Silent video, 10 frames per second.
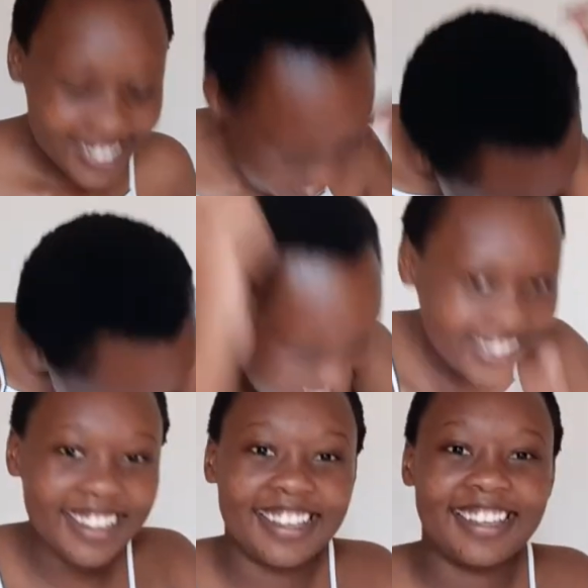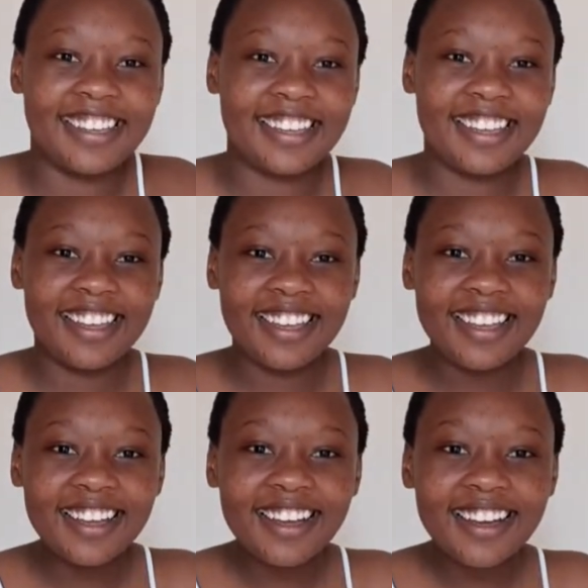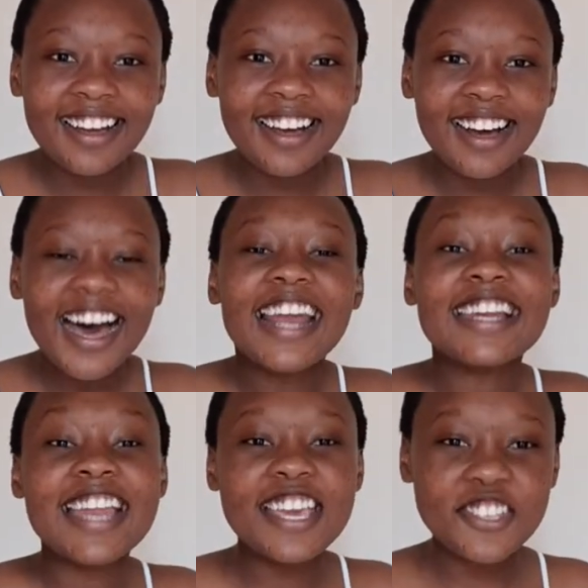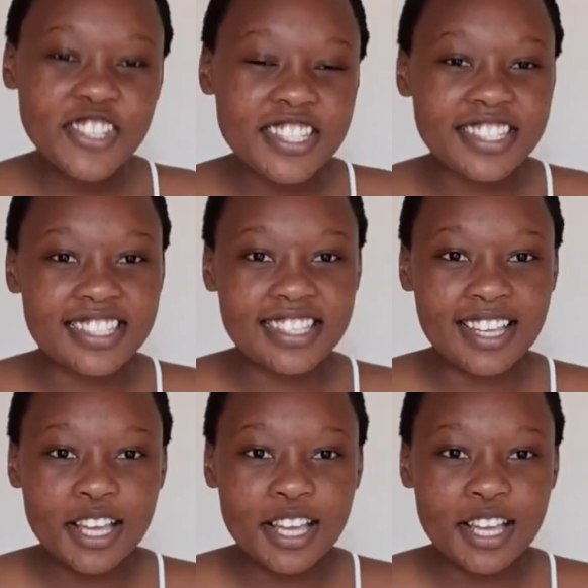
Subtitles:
Chai! Are nations.